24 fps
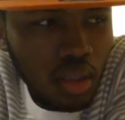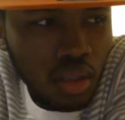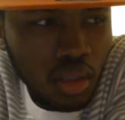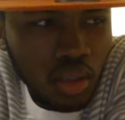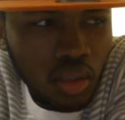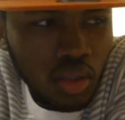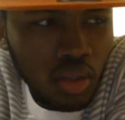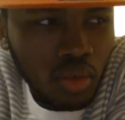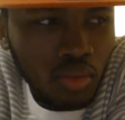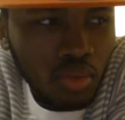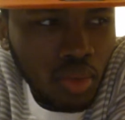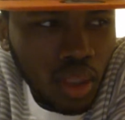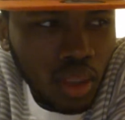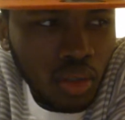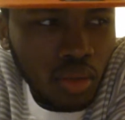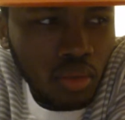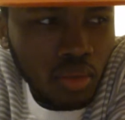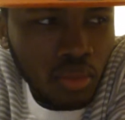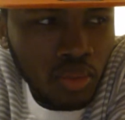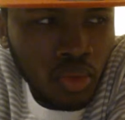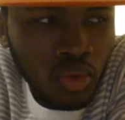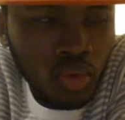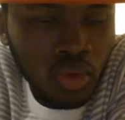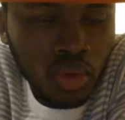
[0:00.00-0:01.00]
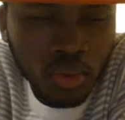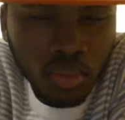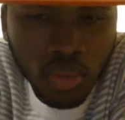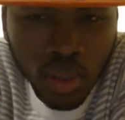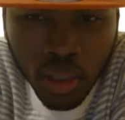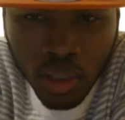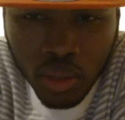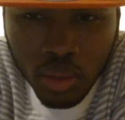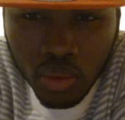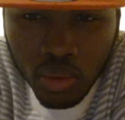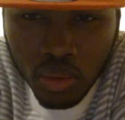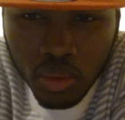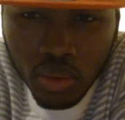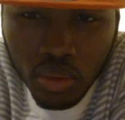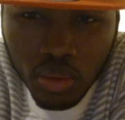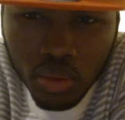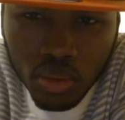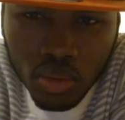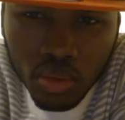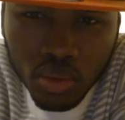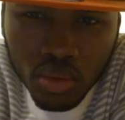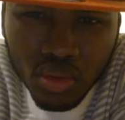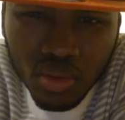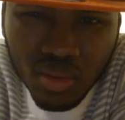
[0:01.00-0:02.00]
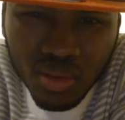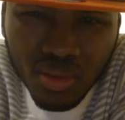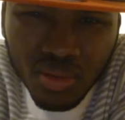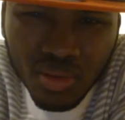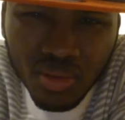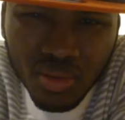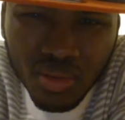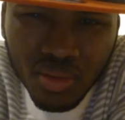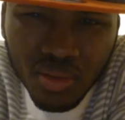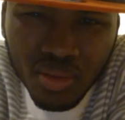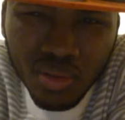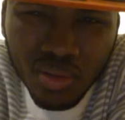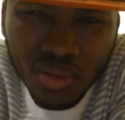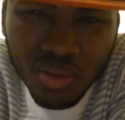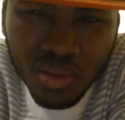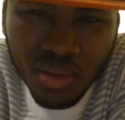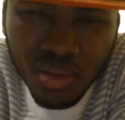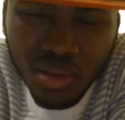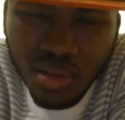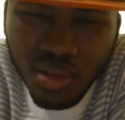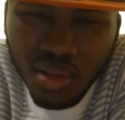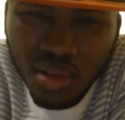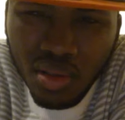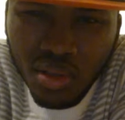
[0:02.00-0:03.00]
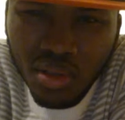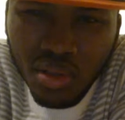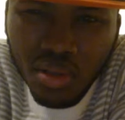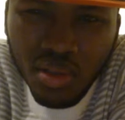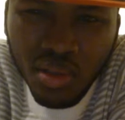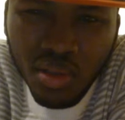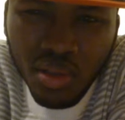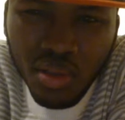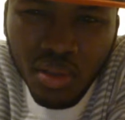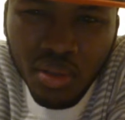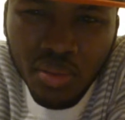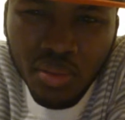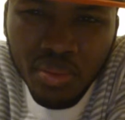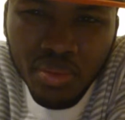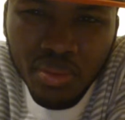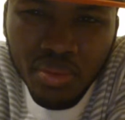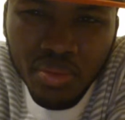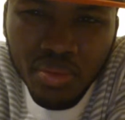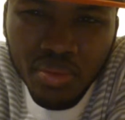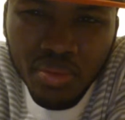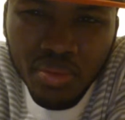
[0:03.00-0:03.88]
know, about more about the